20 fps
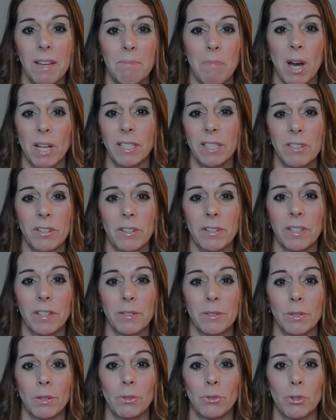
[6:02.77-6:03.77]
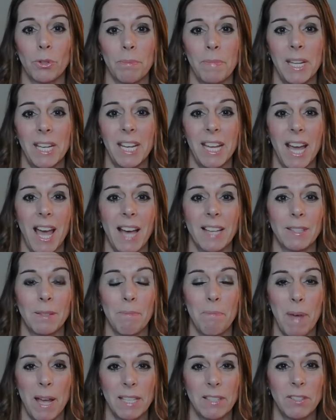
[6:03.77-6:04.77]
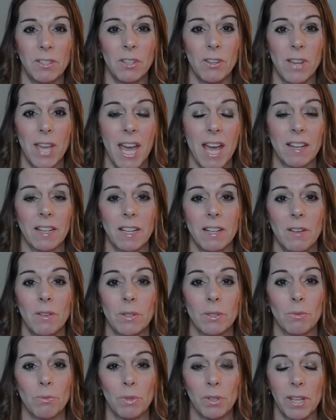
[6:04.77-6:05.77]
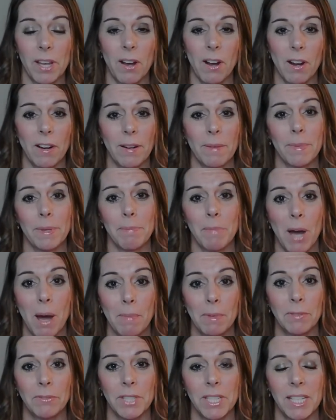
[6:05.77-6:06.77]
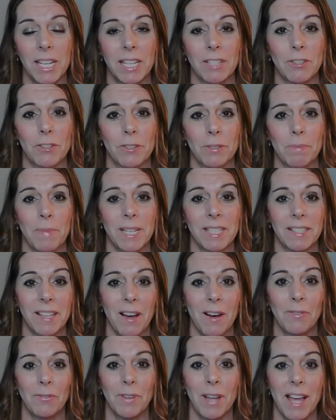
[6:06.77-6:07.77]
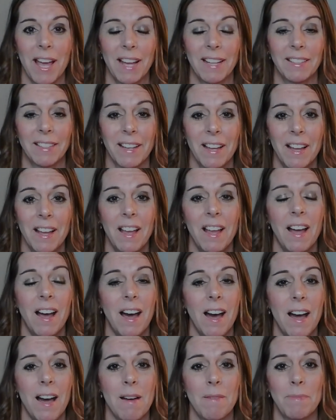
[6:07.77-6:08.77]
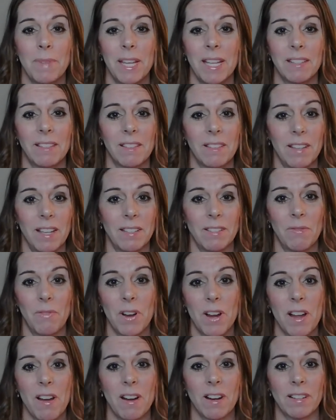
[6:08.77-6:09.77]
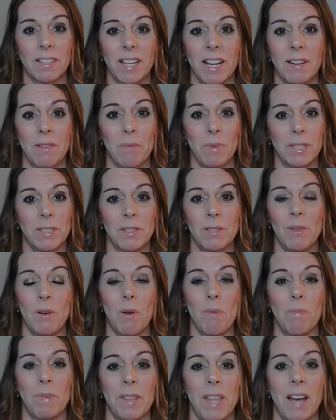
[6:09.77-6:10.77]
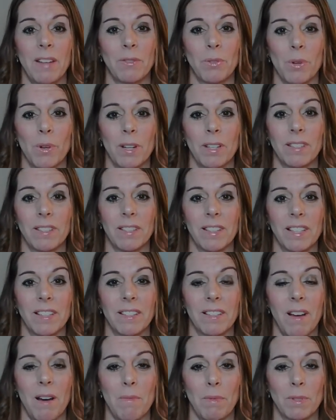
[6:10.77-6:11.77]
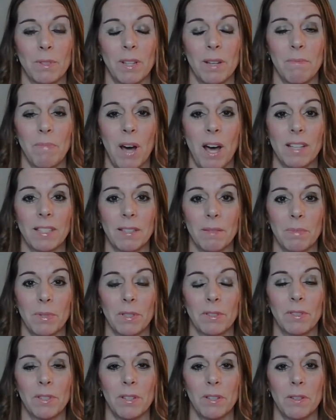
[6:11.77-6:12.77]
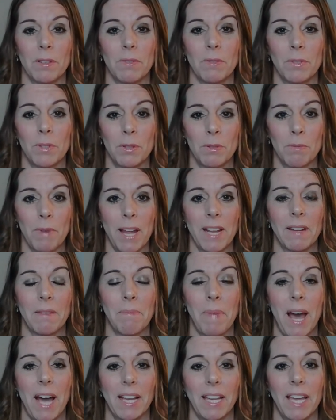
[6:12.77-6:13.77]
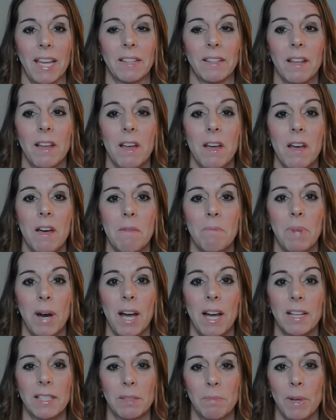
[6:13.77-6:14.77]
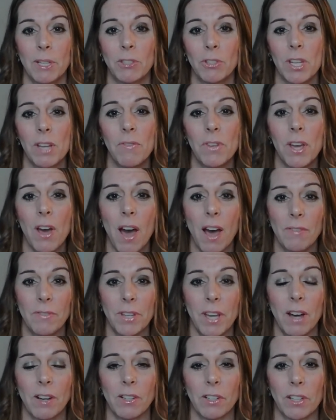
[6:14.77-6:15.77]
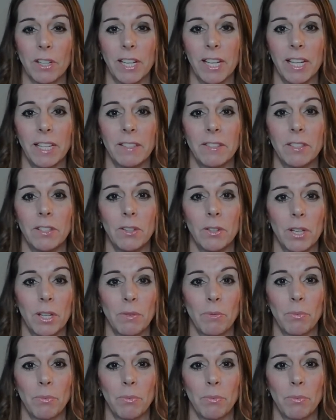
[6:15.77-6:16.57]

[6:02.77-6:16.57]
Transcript: monitor their social media as best you can. I know it's really hard. I'm a mom of teenagers myself, and it's very hard. Kind of once you open that door, it's almost impossible to rein it back in. But especially if you have younger kids, you